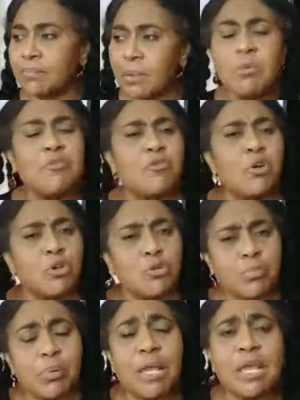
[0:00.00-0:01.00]
before you
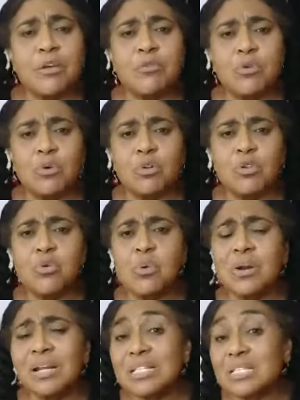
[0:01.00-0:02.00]
play a role, you
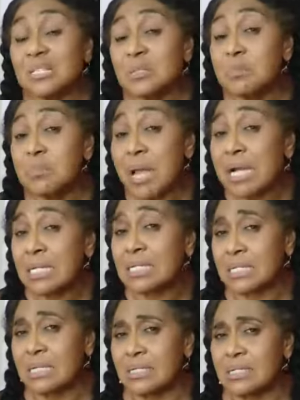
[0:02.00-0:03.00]
are
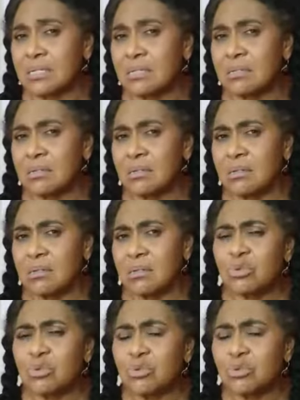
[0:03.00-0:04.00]
expected
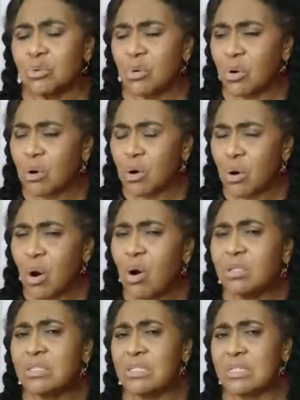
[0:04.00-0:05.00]
to
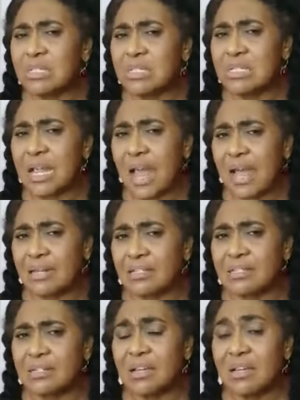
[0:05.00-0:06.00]

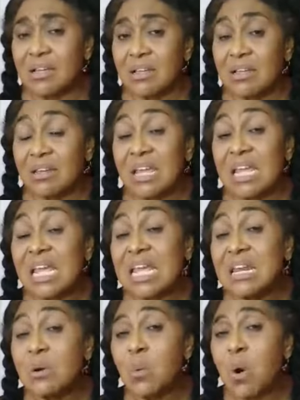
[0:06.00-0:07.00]
understand the
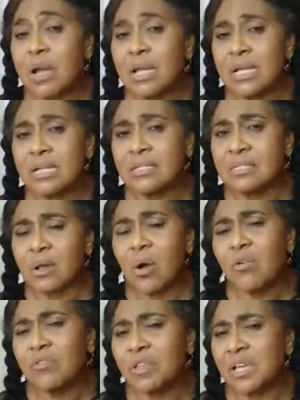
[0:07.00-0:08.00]
inner workings
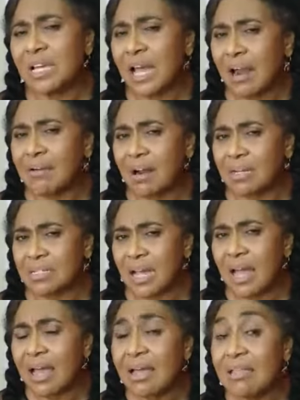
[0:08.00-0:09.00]
of the character,
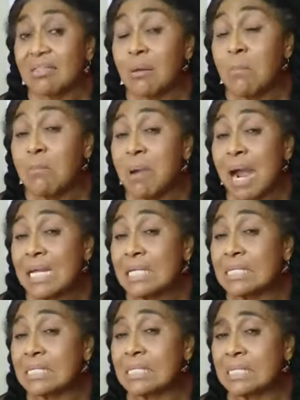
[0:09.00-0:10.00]
the
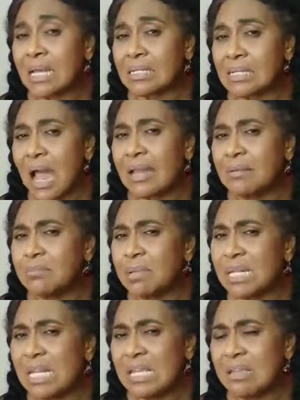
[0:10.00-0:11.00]
mindset and
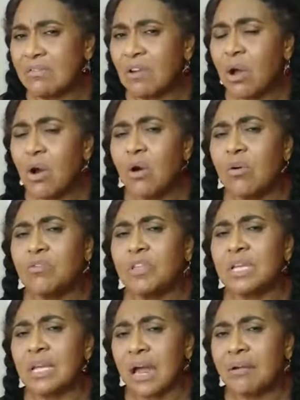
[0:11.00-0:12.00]
belief of the
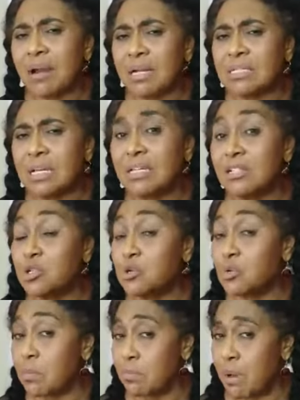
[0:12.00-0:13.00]
character that
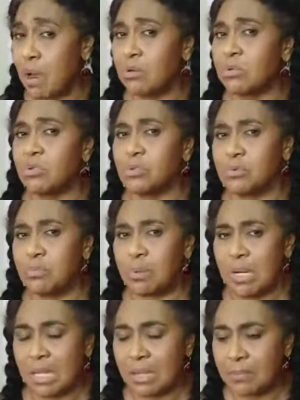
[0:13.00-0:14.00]
you are about to
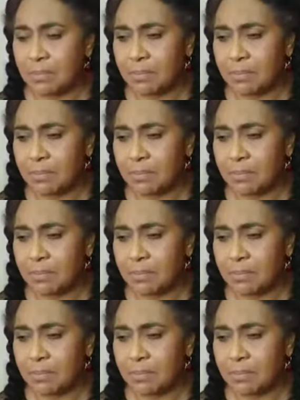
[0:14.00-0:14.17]
play.